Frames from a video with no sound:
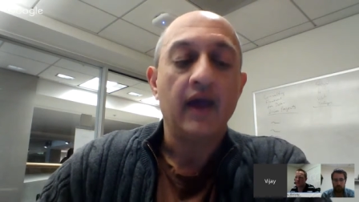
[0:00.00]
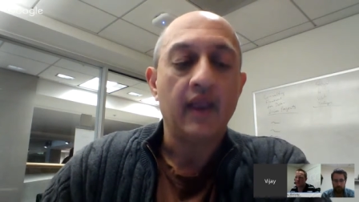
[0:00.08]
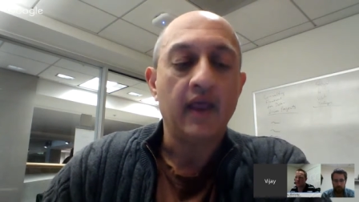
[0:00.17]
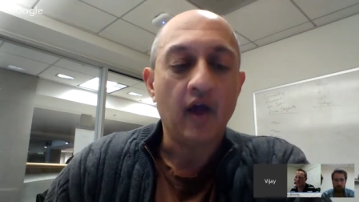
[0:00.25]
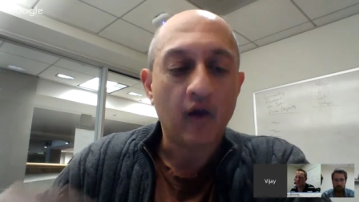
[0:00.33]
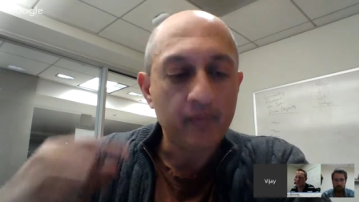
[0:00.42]

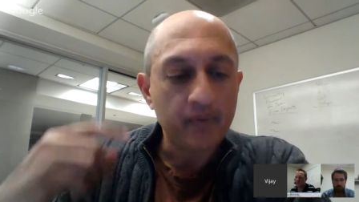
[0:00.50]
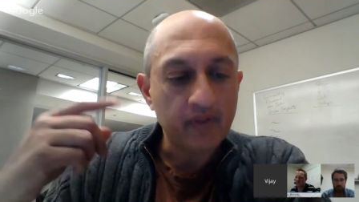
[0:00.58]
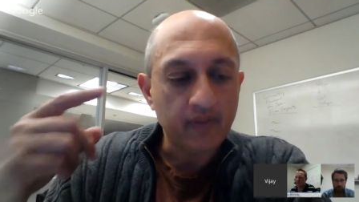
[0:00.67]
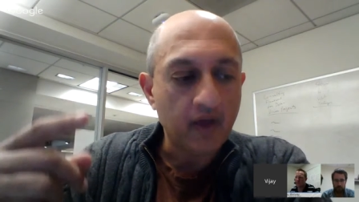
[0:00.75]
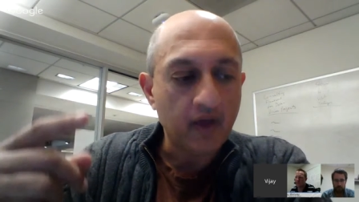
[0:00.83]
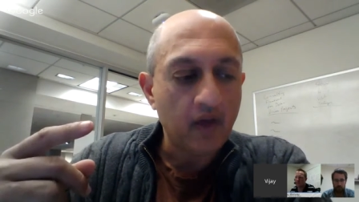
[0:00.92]
and
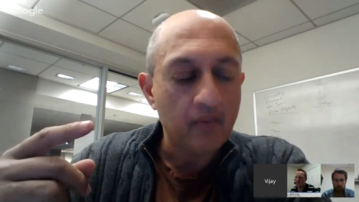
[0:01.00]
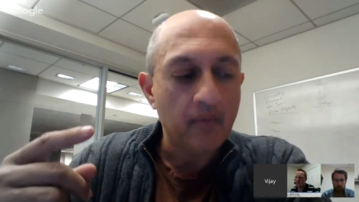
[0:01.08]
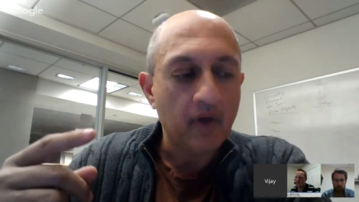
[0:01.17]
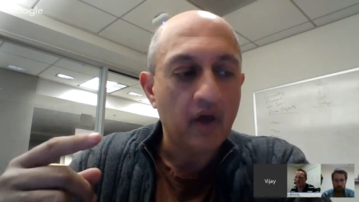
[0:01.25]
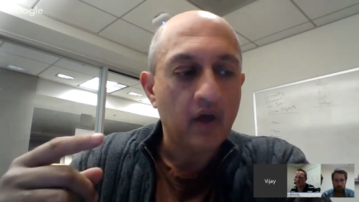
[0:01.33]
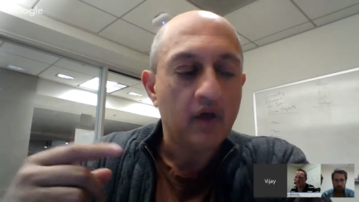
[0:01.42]
helping
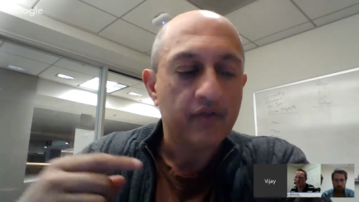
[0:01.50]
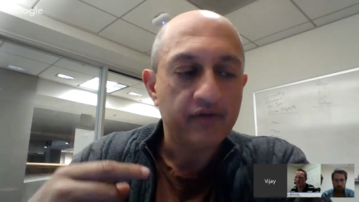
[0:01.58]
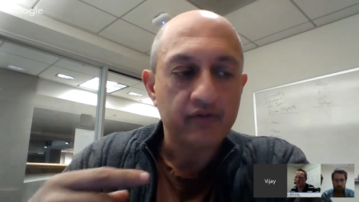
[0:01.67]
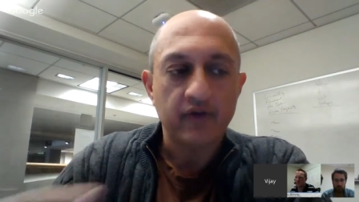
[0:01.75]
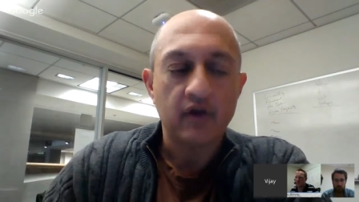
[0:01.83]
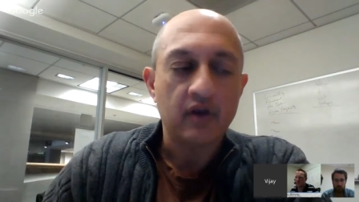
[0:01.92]
them
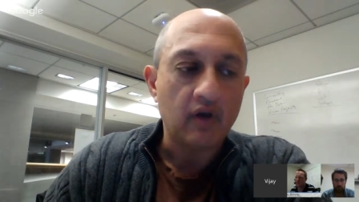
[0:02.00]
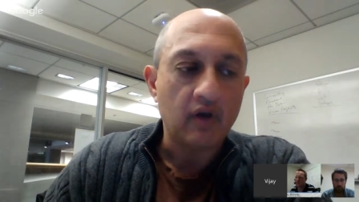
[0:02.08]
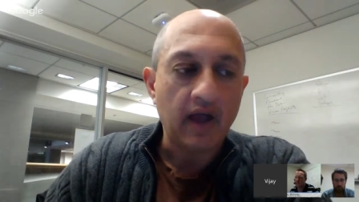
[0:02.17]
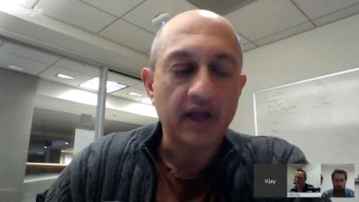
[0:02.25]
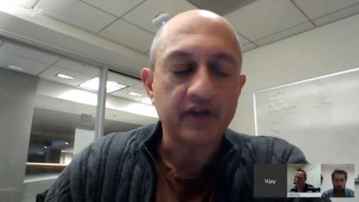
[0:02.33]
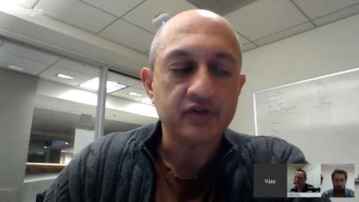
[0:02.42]
through their
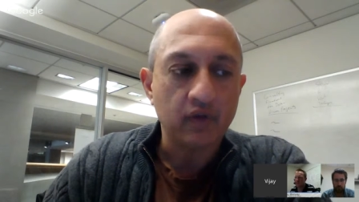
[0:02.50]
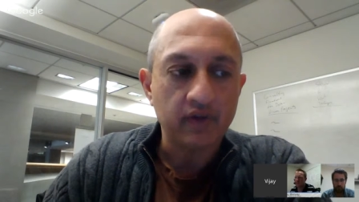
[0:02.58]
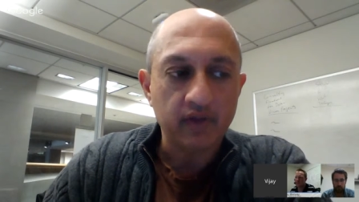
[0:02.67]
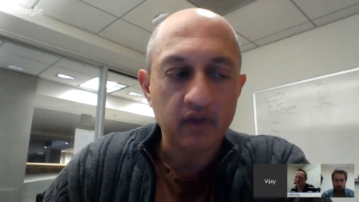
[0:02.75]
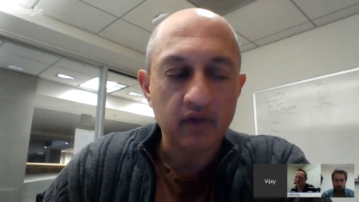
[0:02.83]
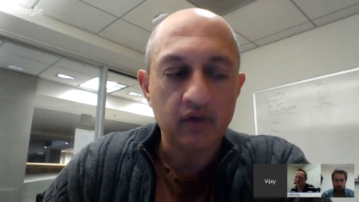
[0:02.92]
interaction with
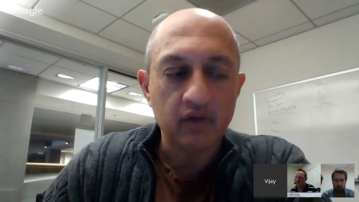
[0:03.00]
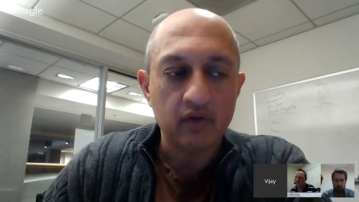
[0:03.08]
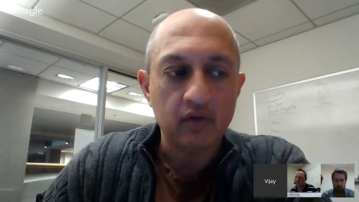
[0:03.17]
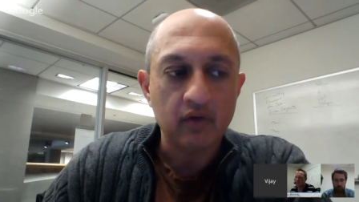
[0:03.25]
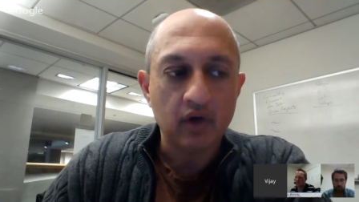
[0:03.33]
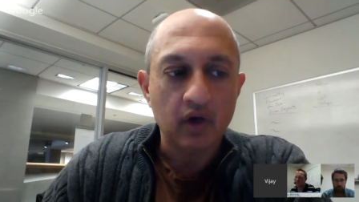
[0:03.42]
you